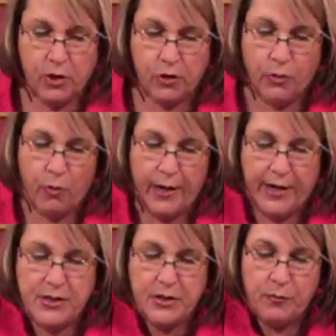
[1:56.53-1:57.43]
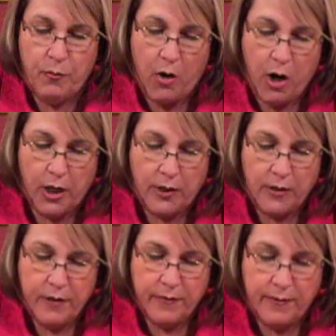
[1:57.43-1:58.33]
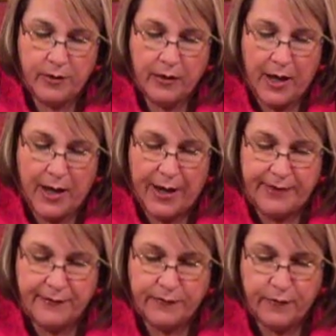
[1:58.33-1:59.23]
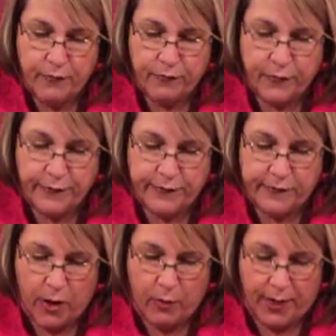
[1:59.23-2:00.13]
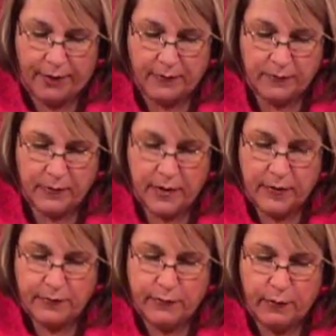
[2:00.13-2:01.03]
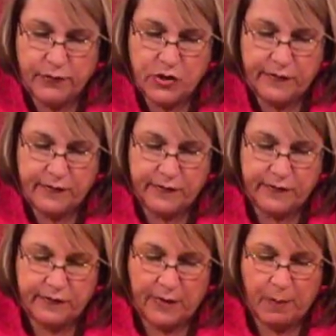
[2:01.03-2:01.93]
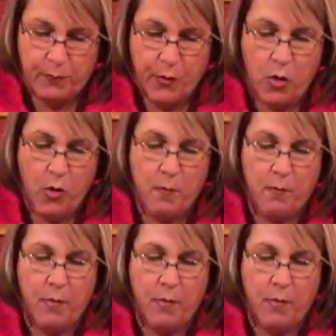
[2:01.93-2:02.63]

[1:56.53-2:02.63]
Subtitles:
you're going to mark the lines for sewing. So it's just a simple